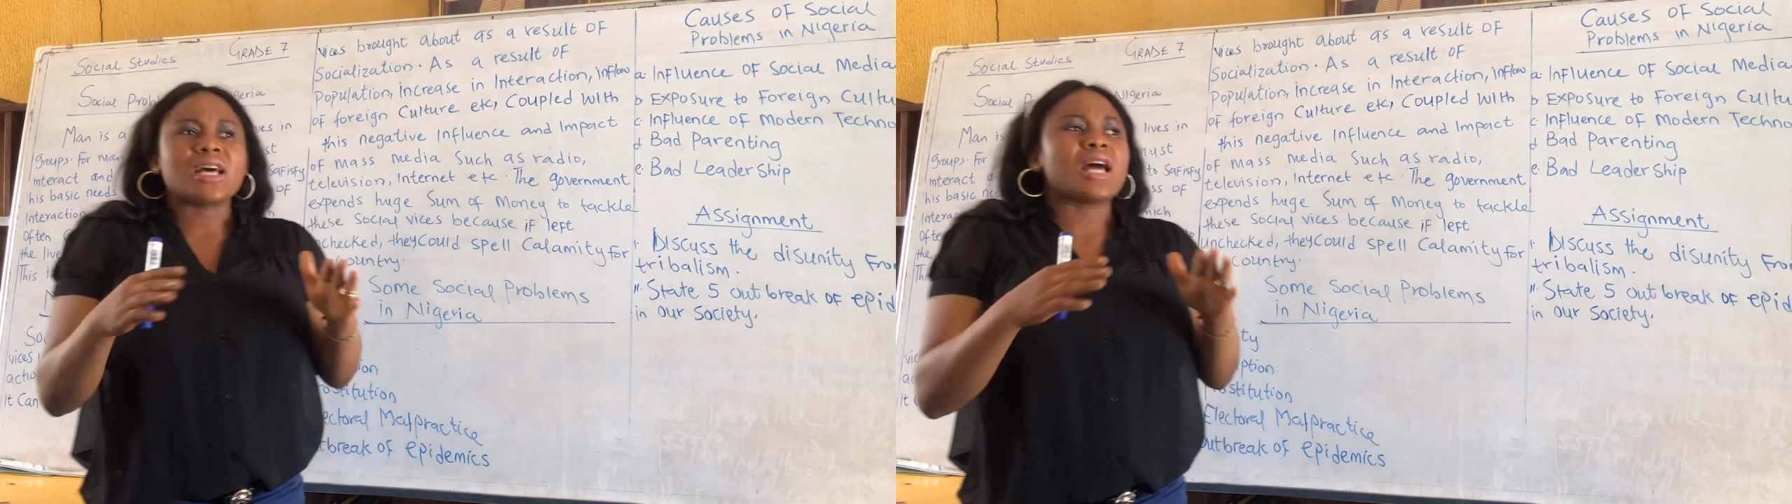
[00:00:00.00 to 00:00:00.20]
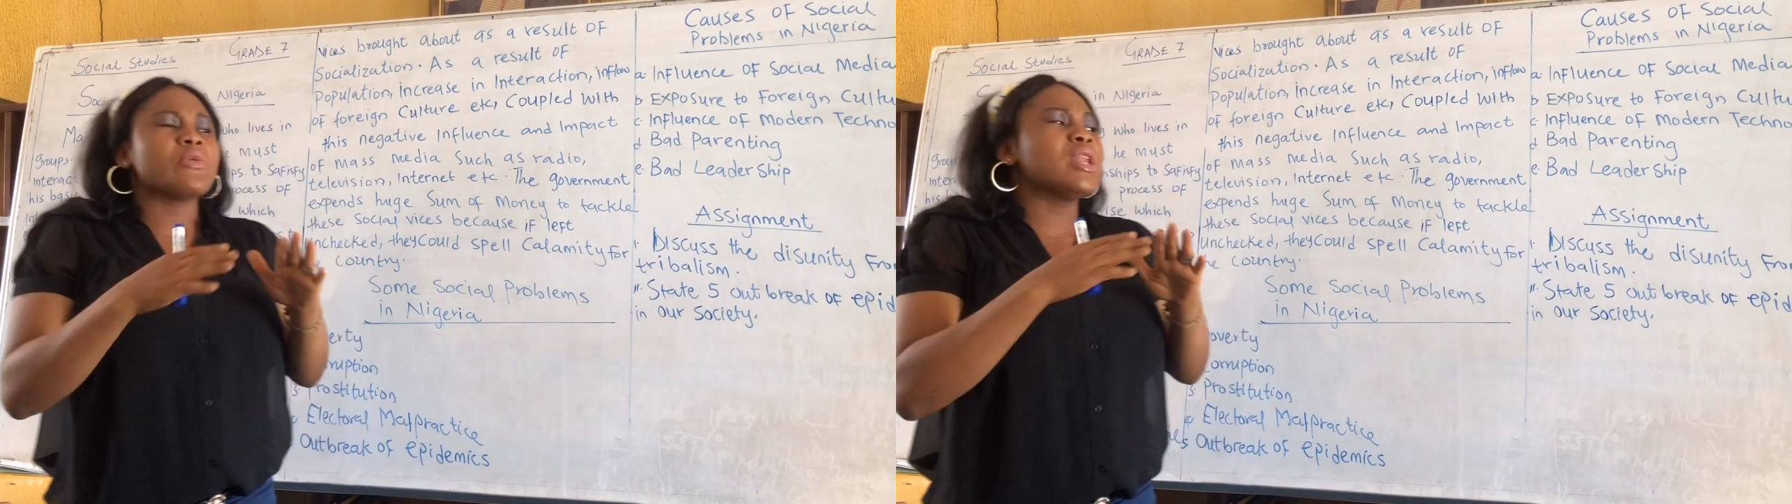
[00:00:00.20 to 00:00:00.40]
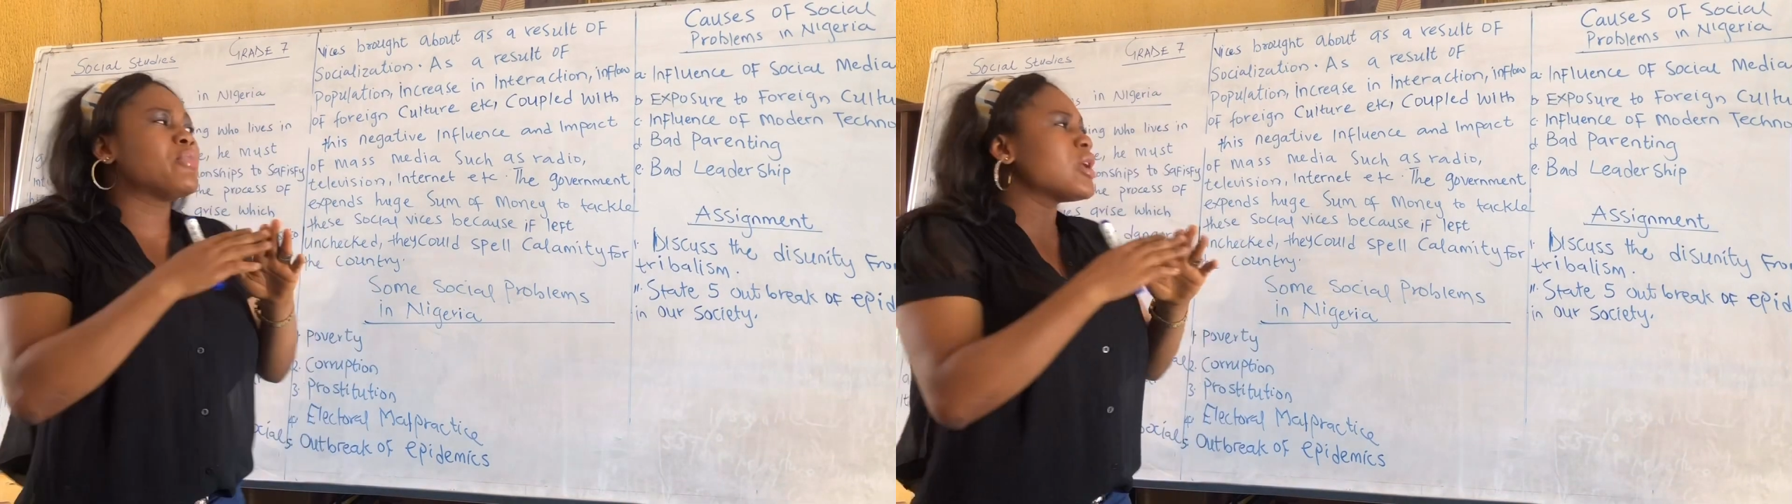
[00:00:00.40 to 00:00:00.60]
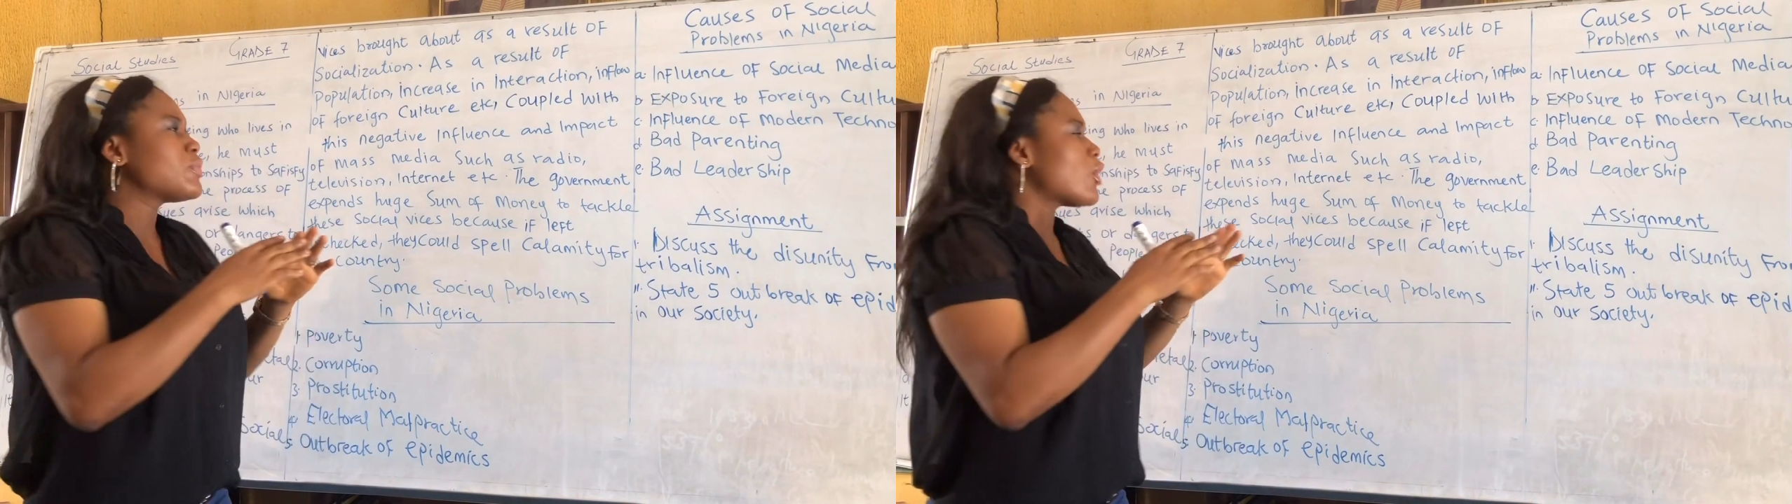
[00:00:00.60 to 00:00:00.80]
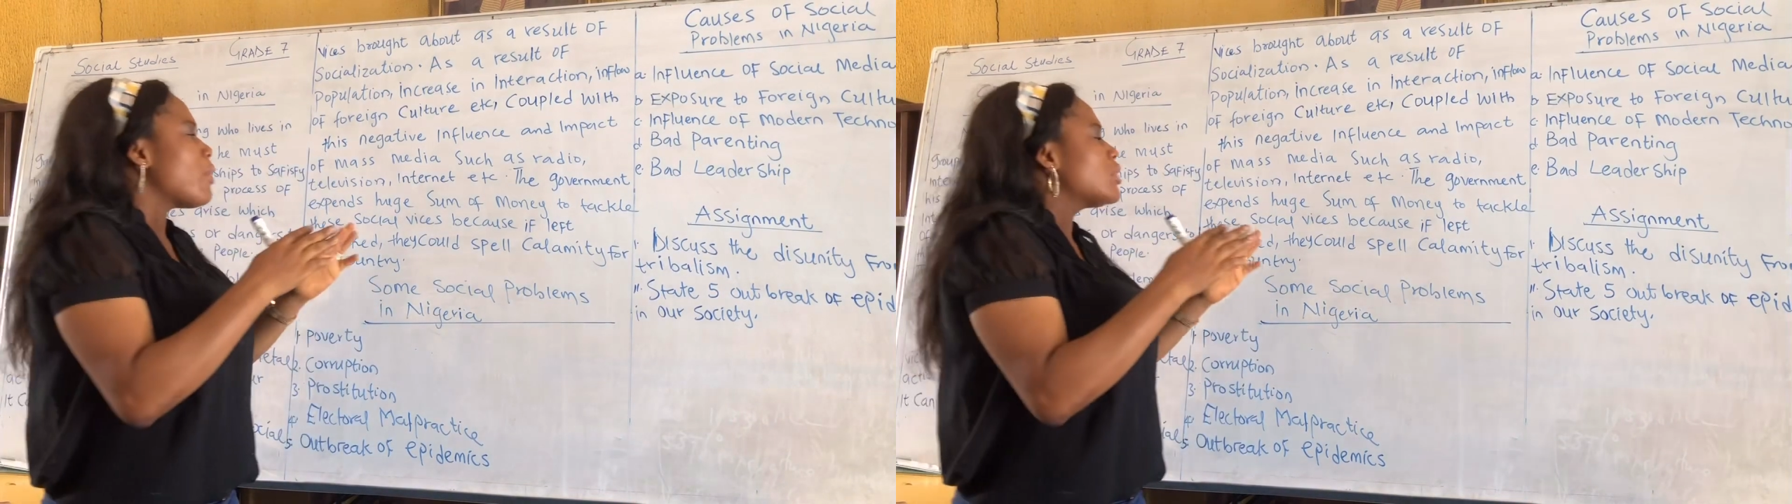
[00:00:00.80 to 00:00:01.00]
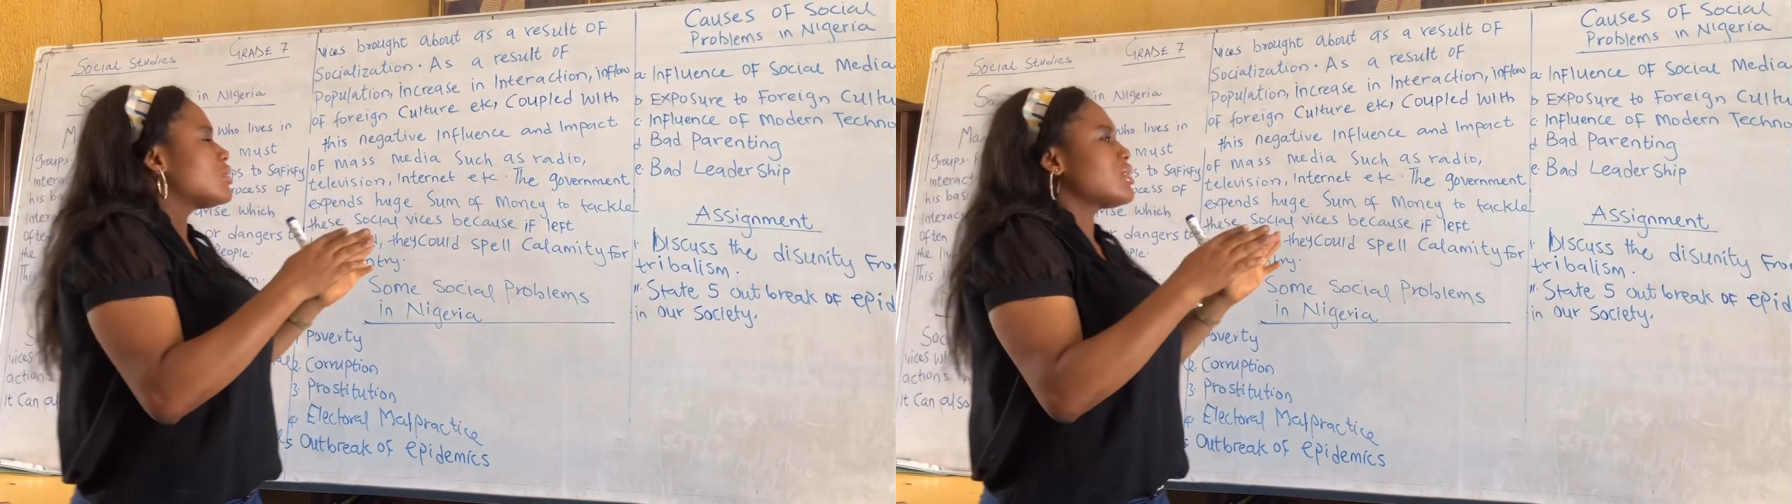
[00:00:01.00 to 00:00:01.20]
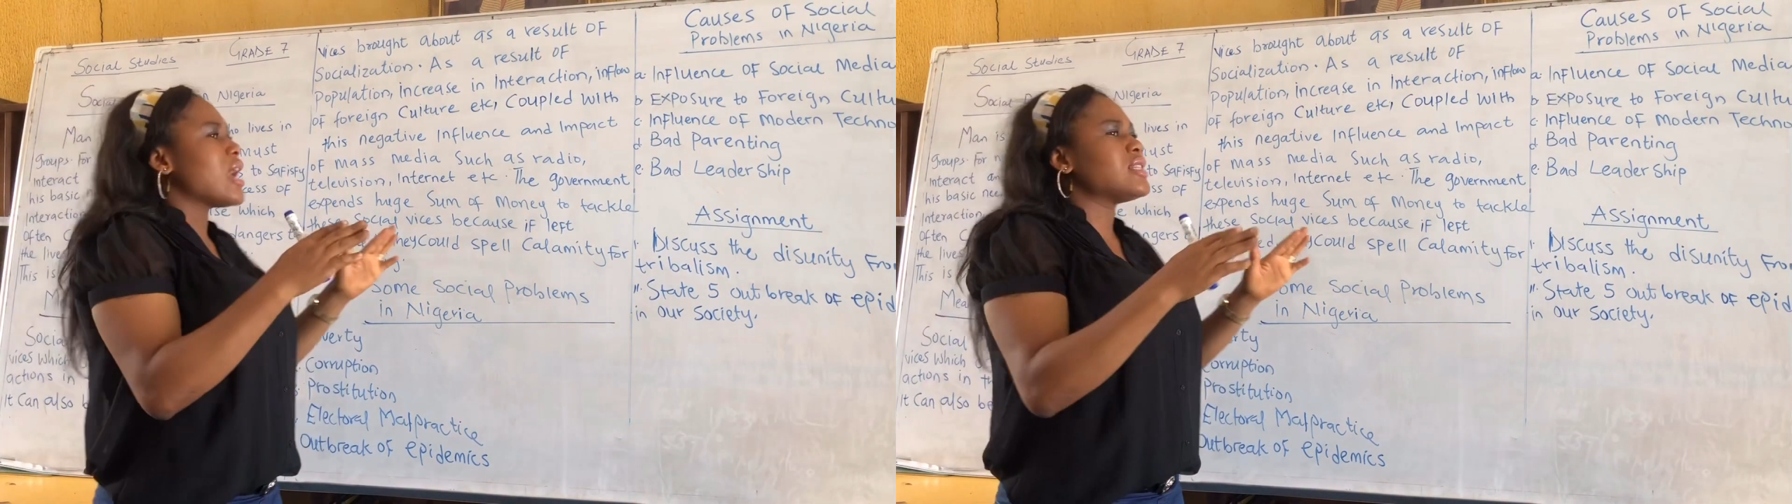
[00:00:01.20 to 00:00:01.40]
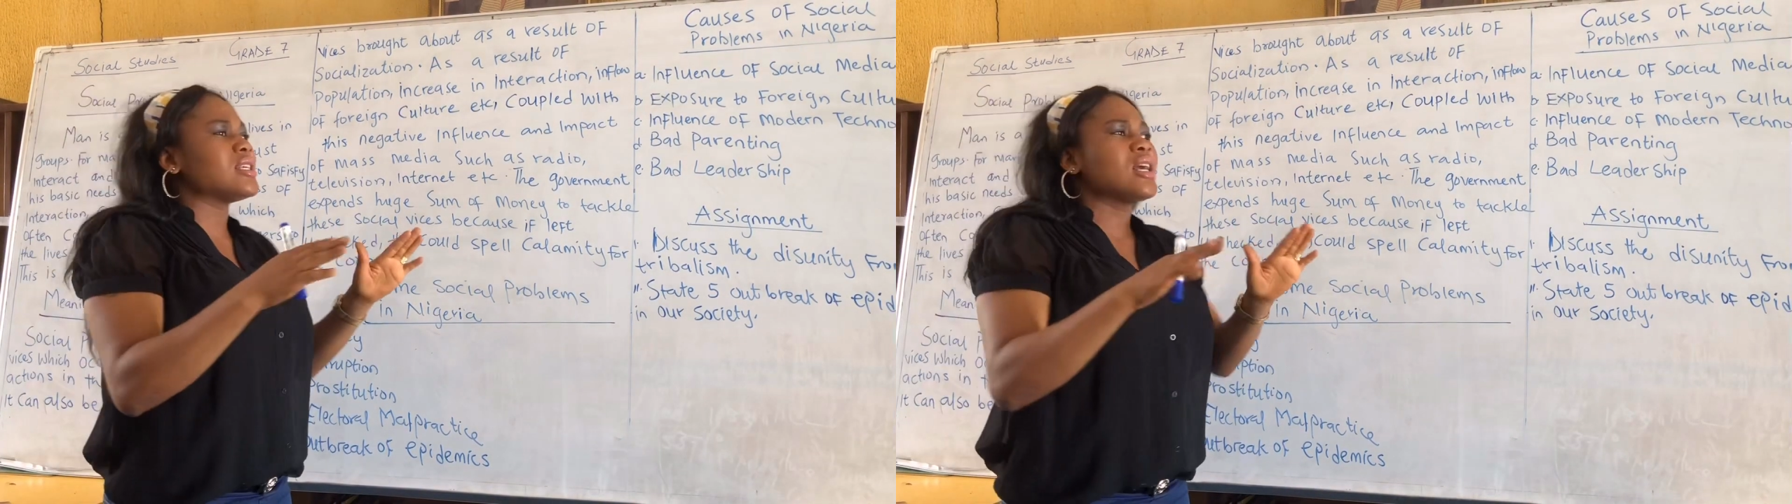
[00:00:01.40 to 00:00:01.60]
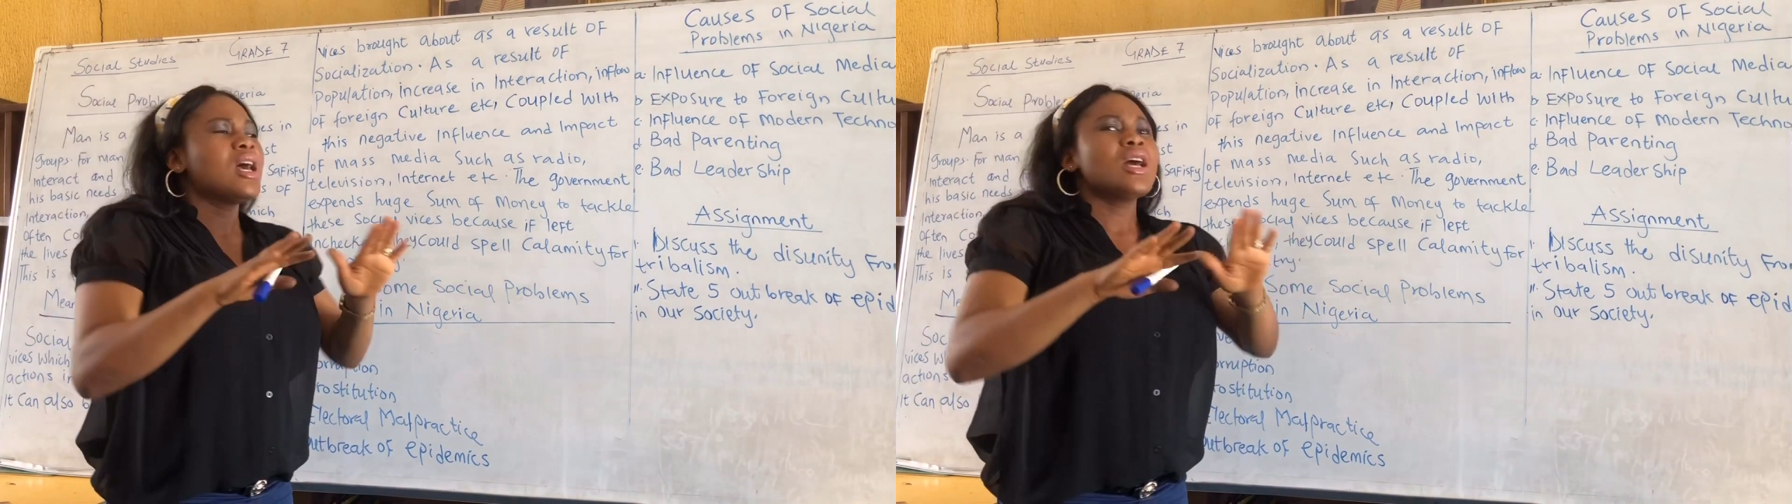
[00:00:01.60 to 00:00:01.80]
and when you bring problem to society,